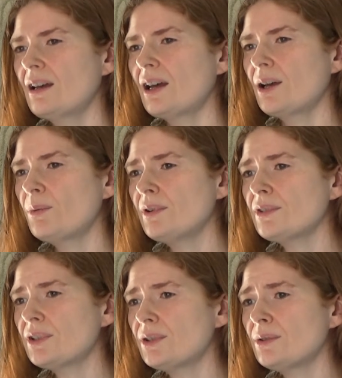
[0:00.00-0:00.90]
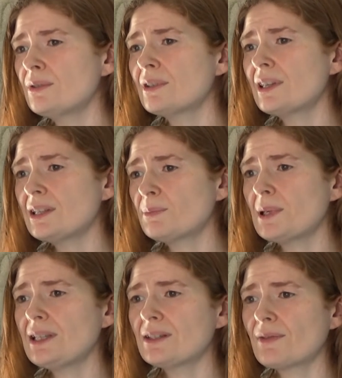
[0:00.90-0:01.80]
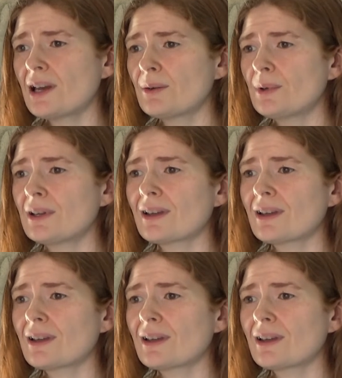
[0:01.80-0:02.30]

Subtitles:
I want to use this piece of artwork